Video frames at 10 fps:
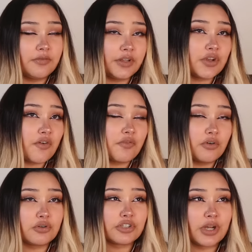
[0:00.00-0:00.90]
video
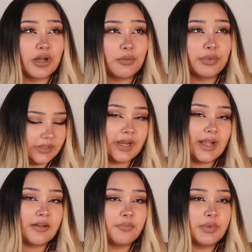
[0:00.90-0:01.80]
Photoshop. There
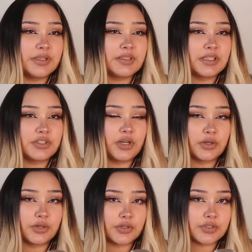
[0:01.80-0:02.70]
have been
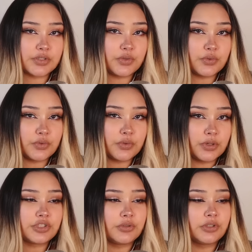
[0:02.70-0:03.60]
TikTokers who
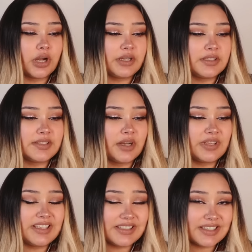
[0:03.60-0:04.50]
show their audience how
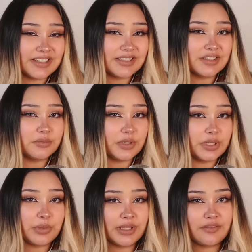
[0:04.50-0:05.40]
easy it is to
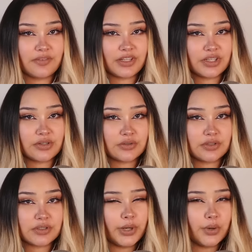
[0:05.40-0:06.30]
manipulate
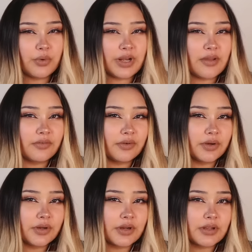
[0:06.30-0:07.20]
videos. But
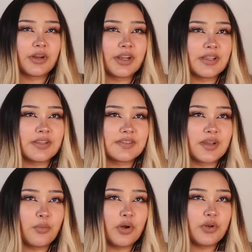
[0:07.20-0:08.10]
whenever there is
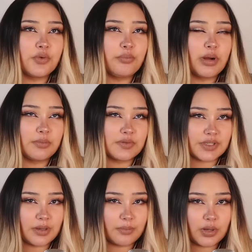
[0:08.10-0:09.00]
someone who pops
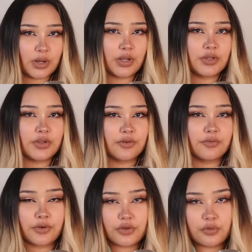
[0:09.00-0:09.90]
up on your
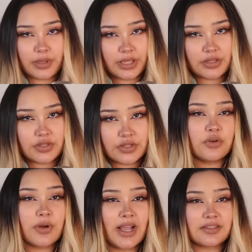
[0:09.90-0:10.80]
For You page
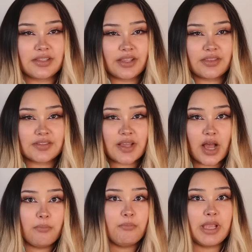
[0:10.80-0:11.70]
who has like this
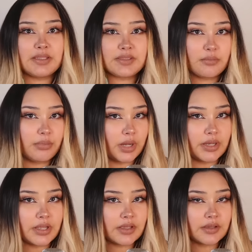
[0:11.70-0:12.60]
amazing
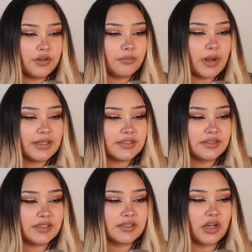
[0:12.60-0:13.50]
body, your mind
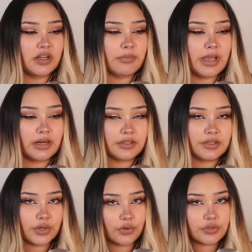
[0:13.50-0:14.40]
doesn't automatically
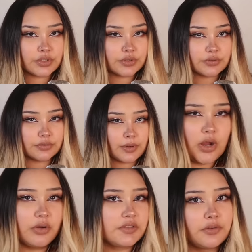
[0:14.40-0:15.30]
go to,
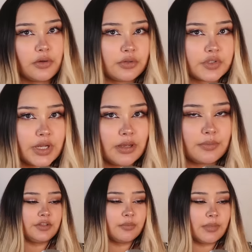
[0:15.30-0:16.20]
oh, it's Photoshop.
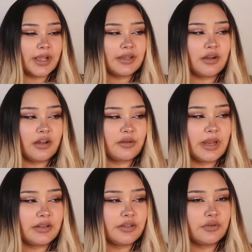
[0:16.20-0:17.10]
Your mind
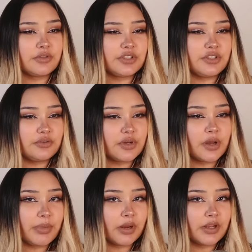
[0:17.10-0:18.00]
automatically goes to you
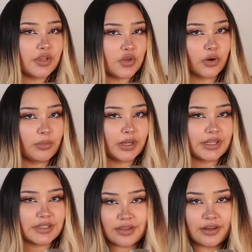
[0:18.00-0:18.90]
comparing your body
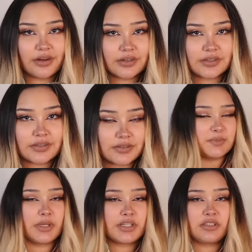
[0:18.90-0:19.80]
to theirs,
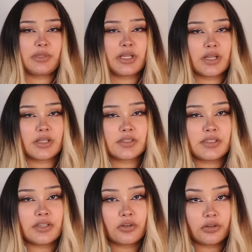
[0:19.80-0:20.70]
especially because
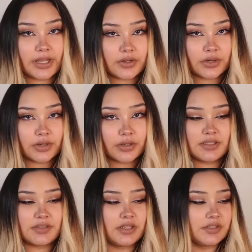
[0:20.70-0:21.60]
the creator
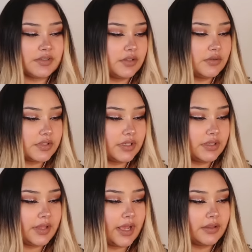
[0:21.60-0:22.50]
is not
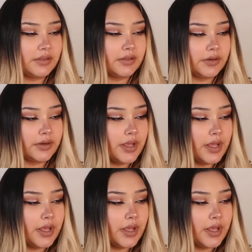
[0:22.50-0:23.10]
disclosing that their